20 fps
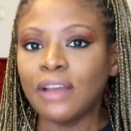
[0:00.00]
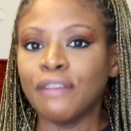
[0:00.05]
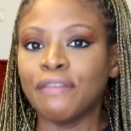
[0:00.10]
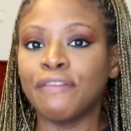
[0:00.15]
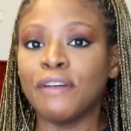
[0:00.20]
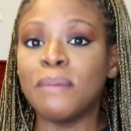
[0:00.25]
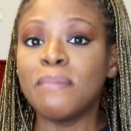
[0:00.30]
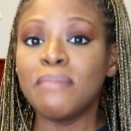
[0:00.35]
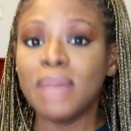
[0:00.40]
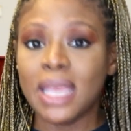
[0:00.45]

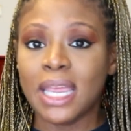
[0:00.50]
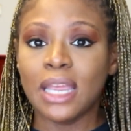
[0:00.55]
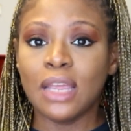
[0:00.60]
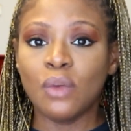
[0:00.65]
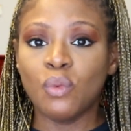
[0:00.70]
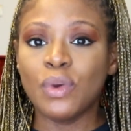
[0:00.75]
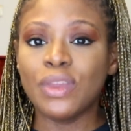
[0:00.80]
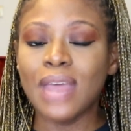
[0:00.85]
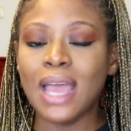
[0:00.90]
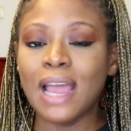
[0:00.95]
for me,
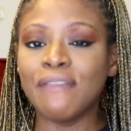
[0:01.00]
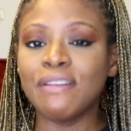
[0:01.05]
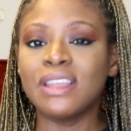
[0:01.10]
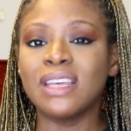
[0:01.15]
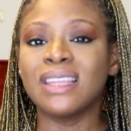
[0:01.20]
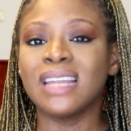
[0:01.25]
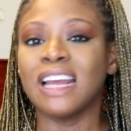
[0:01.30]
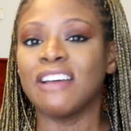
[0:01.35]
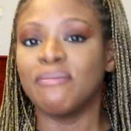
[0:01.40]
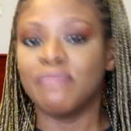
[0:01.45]
with
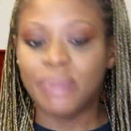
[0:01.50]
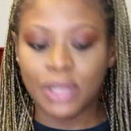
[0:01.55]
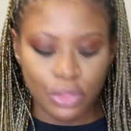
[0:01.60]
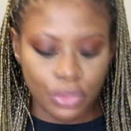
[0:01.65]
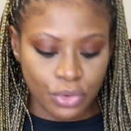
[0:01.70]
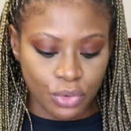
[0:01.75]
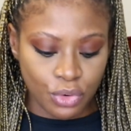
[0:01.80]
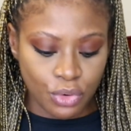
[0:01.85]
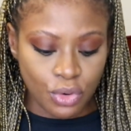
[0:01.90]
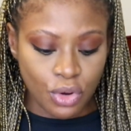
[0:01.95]
everything that I've been
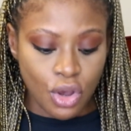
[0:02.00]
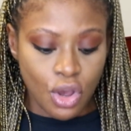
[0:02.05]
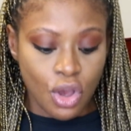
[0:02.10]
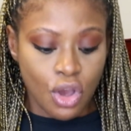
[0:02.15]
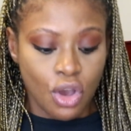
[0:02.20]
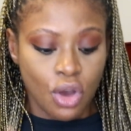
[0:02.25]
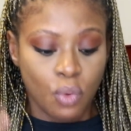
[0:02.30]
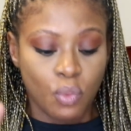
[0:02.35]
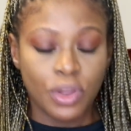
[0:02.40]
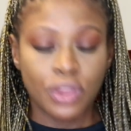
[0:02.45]
through,
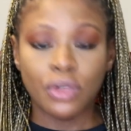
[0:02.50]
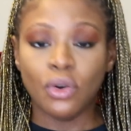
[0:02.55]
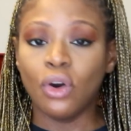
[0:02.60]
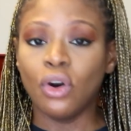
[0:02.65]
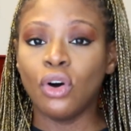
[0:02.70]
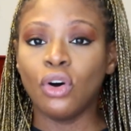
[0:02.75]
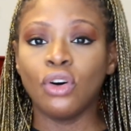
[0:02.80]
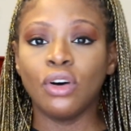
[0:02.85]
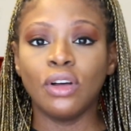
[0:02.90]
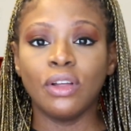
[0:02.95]
with
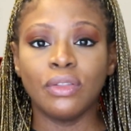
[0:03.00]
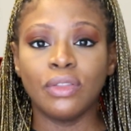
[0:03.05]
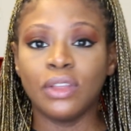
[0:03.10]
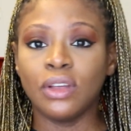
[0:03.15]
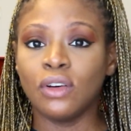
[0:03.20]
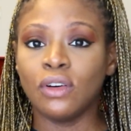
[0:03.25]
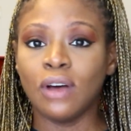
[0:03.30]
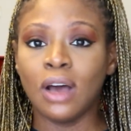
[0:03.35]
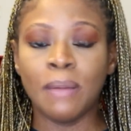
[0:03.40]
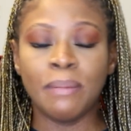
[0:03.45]
all
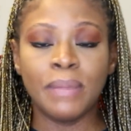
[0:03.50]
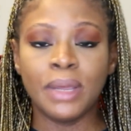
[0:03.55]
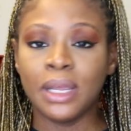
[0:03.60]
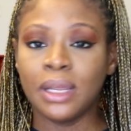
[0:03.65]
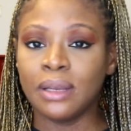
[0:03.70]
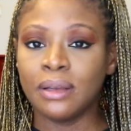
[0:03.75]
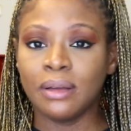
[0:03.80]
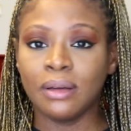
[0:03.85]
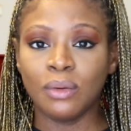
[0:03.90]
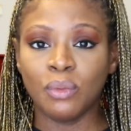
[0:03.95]

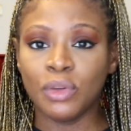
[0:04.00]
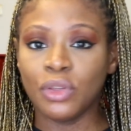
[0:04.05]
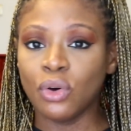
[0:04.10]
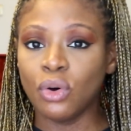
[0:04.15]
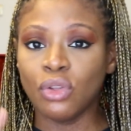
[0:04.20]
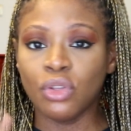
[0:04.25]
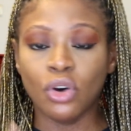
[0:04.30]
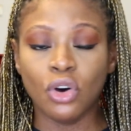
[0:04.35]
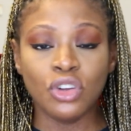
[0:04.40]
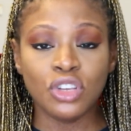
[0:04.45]

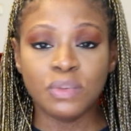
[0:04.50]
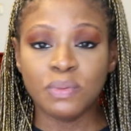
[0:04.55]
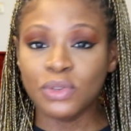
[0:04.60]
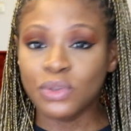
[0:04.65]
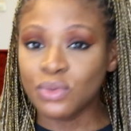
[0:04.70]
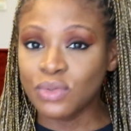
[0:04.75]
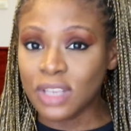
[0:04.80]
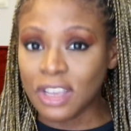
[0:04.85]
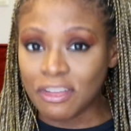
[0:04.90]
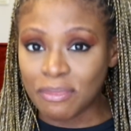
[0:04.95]
the
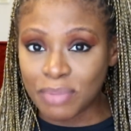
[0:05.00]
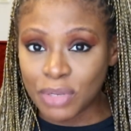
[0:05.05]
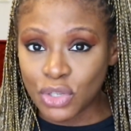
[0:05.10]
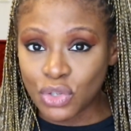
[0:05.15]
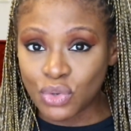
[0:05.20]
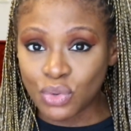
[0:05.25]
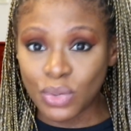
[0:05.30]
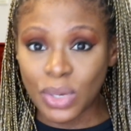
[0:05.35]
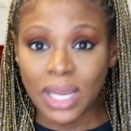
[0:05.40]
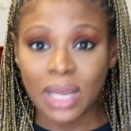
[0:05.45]
hospitals I've been
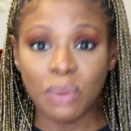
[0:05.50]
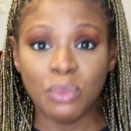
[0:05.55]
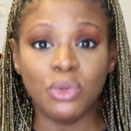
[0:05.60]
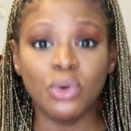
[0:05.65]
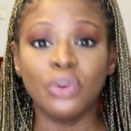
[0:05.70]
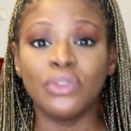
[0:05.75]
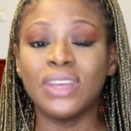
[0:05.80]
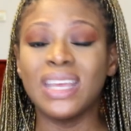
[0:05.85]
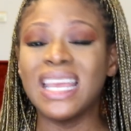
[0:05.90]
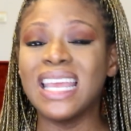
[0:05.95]
to here, with
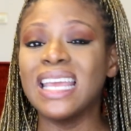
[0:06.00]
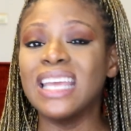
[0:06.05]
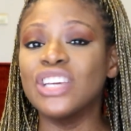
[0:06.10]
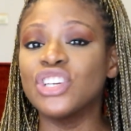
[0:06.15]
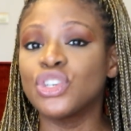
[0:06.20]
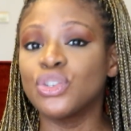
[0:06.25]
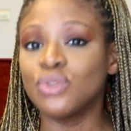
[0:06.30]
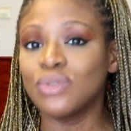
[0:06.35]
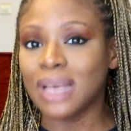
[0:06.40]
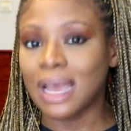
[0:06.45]
all the
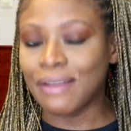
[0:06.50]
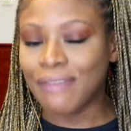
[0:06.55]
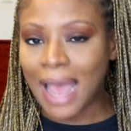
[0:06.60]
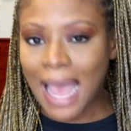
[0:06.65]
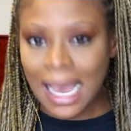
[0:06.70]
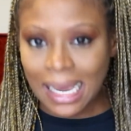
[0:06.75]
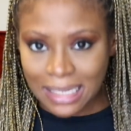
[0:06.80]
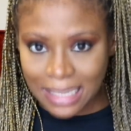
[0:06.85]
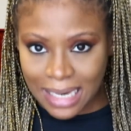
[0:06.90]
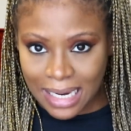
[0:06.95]
issues I've
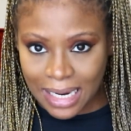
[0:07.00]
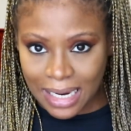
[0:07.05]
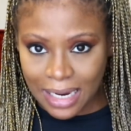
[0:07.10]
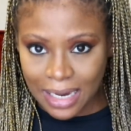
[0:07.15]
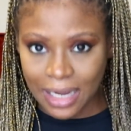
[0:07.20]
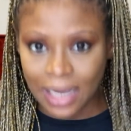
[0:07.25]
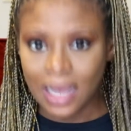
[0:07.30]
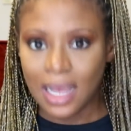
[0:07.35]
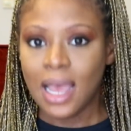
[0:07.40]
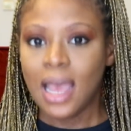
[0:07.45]
had
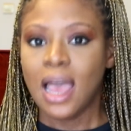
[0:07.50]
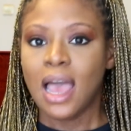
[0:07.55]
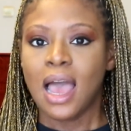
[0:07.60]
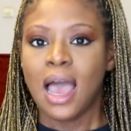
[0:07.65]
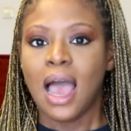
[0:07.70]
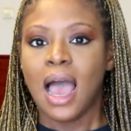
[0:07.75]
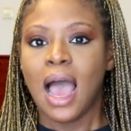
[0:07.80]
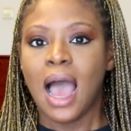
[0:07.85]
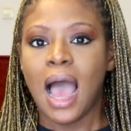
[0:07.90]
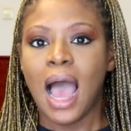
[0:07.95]
here,
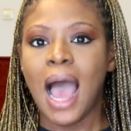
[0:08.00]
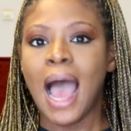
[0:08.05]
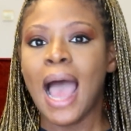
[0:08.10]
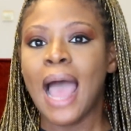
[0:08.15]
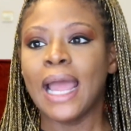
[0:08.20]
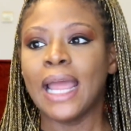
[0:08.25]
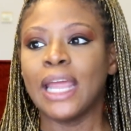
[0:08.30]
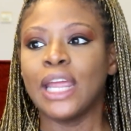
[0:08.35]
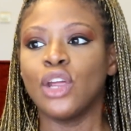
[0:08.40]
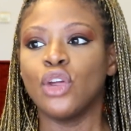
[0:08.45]

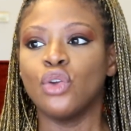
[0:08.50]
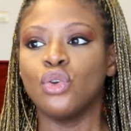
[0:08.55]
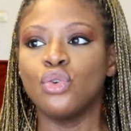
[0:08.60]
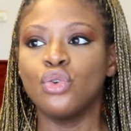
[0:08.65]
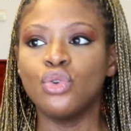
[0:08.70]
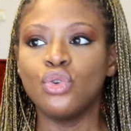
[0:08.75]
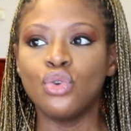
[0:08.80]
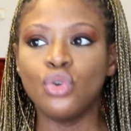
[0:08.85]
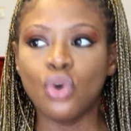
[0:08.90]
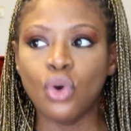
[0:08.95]
I
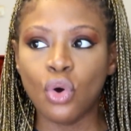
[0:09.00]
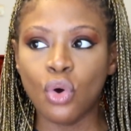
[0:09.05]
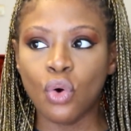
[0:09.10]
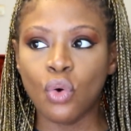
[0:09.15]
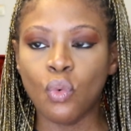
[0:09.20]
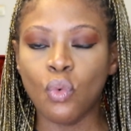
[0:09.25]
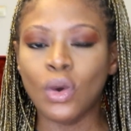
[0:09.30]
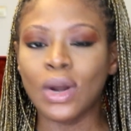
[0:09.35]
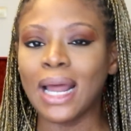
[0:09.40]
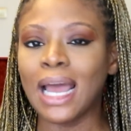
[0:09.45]
know
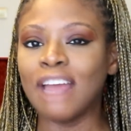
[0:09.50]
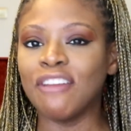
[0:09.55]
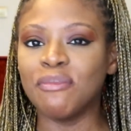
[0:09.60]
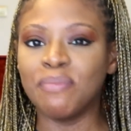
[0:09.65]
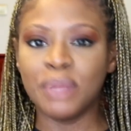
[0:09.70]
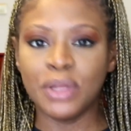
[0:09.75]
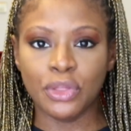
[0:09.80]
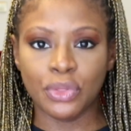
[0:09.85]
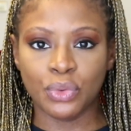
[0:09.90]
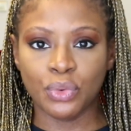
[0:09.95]
what
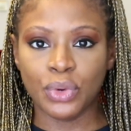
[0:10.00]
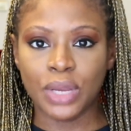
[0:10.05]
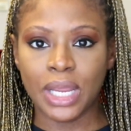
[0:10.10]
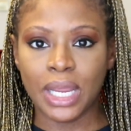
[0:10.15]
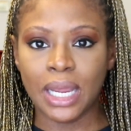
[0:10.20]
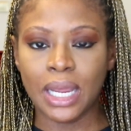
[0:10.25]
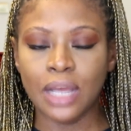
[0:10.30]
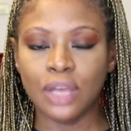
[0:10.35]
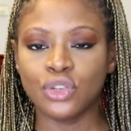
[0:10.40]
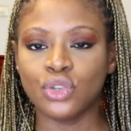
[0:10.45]
I've been through
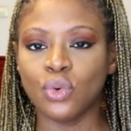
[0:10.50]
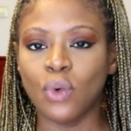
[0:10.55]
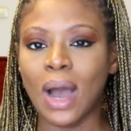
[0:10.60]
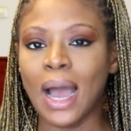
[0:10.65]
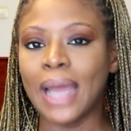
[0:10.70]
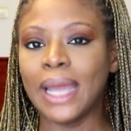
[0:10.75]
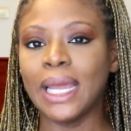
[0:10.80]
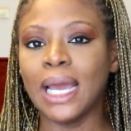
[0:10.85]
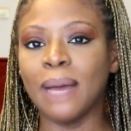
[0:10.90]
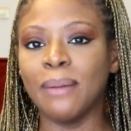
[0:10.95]
here, so
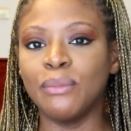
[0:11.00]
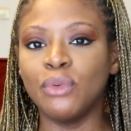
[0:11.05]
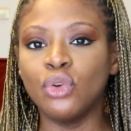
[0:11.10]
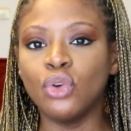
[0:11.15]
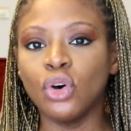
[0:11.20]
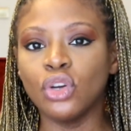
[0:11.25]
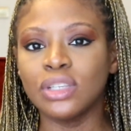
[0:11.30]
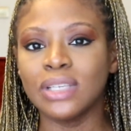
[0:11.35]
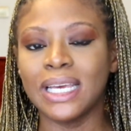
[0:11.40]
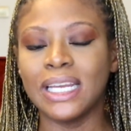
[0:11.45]

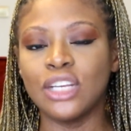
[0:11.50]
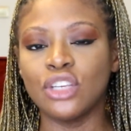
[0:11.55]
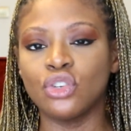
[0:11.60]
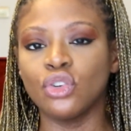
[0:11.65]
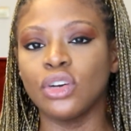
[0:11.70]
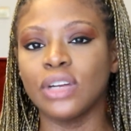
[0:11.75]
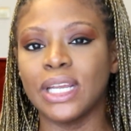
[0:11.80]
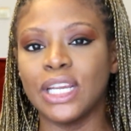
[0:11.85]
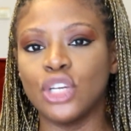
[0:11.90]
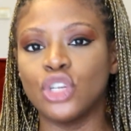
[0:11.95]
it is
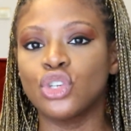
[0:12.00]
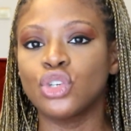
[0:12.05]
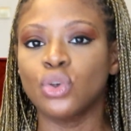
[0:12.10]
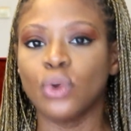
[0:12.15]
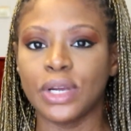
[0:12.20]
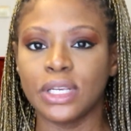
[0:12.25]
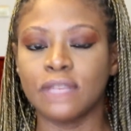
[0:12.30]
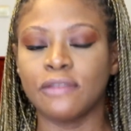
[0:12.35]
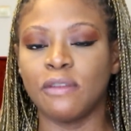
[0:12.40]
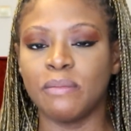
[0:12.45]
not a
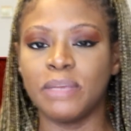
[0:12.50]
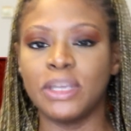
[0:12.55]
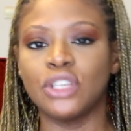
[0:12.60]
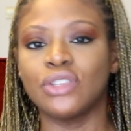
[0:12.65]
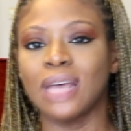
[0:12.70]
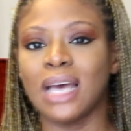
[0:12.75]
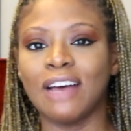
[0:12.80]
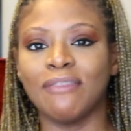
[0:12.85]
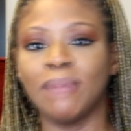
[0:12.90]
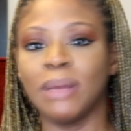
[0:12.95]
choice for me
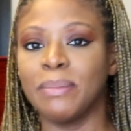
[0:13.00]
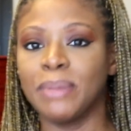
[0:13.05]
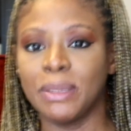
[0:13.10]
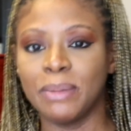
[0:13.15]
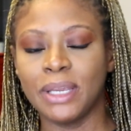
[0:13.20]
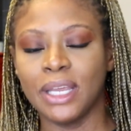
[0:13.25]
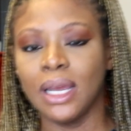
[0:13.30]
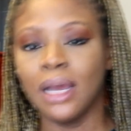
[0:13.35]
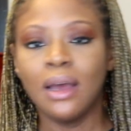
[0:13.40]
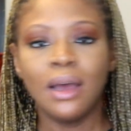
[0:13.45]
to have my
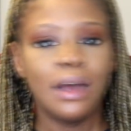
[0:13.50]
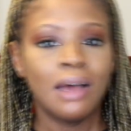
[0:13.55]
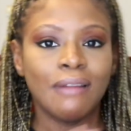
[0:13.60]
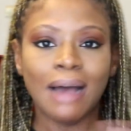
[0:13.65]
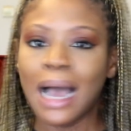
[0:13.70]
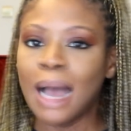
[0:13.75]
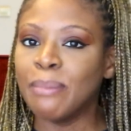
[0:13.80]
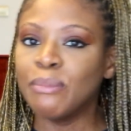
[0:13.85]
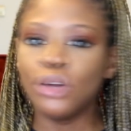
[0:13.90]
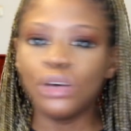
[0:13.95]
baby here.
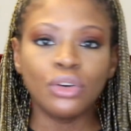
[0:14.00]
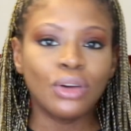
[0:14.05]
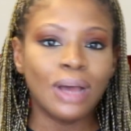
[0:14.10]
I am